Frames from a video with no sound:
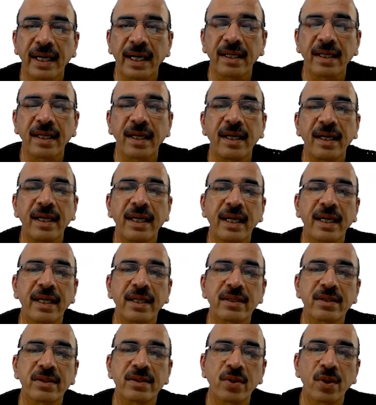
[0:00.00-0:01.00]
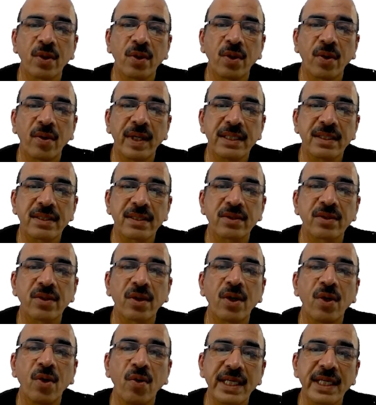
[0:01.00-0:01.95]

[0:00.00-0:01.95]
red color, and the